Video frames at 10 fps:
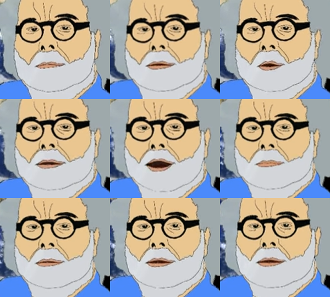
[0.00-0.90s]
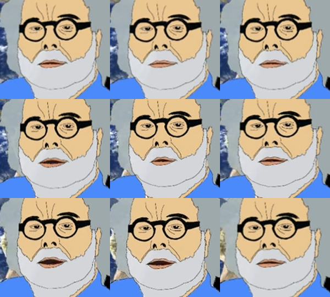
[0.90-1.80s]
But I knew that
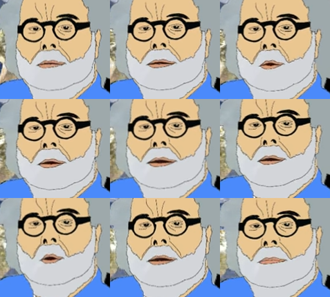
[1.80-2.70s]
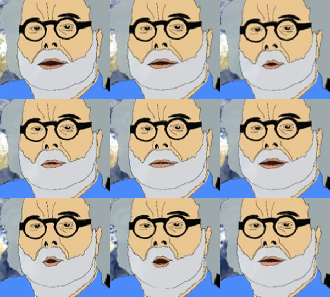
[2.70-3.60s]
there would lie the method
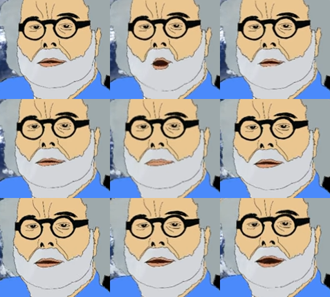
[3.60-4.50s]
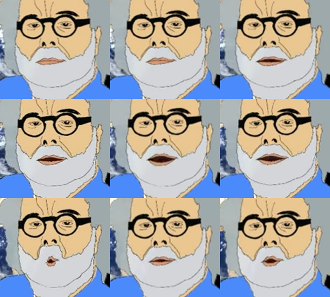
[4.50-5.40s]
to find out whether the
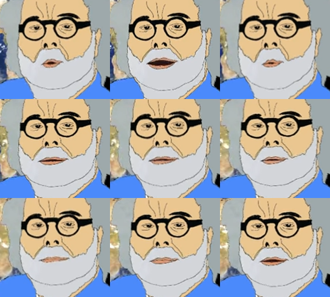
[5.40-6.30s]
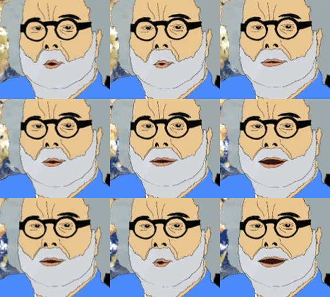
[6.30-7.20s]
refraction was on, on a flat water
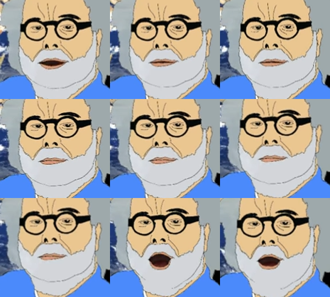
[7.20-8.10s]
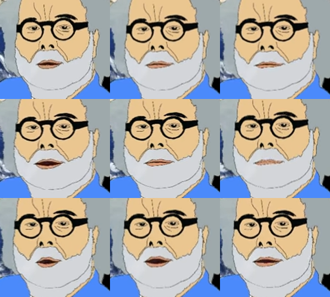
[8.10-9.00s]
plane or a
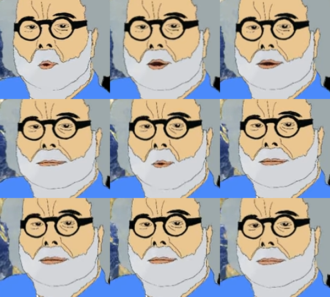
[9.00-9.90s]
curved water plane.